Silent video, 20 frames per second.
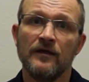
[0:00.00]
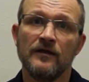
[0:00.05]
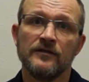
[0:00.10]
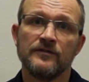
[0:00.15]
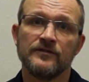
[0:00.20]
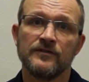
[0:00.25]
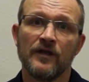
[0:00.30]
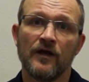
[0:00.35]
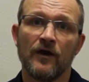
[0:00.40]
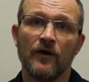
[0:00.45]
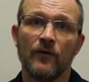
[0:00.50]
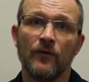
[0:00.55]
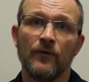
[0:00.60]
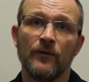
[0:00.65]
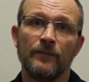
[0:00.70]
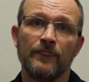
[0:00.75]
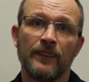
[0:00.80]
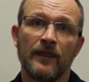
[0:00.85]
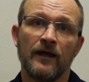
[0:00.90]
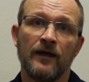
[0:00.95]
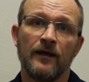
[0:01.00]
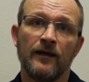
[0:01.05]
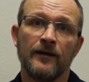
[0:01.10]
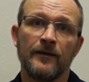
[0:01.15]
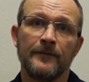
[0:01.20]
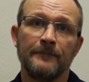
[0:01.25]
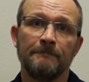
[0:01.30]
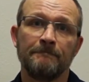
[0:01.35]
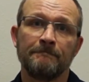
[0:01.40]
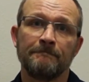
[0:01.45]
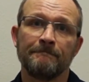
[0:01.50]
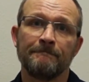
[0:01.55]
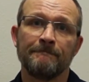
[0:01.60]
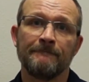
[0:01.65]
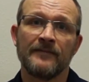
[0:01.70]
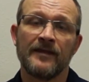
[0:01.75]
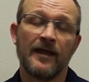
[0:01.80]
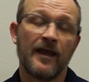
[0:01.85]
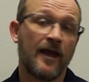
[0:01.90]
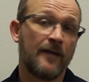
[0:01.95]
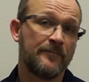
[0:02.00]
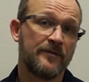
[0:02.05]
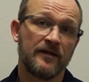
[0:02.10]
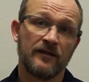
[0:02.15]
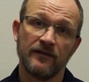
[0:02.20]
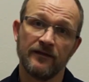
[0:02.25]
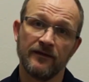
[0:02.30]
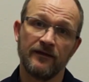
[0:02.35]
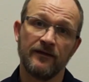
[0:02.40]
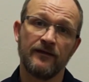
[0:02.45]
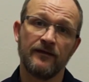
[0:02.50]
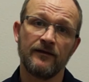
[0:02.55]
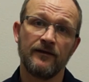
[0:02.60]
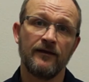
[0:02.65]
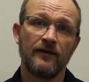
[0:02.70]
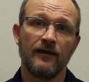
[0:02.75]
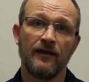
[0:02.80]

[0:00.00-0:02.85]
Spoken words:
So, happy cleaning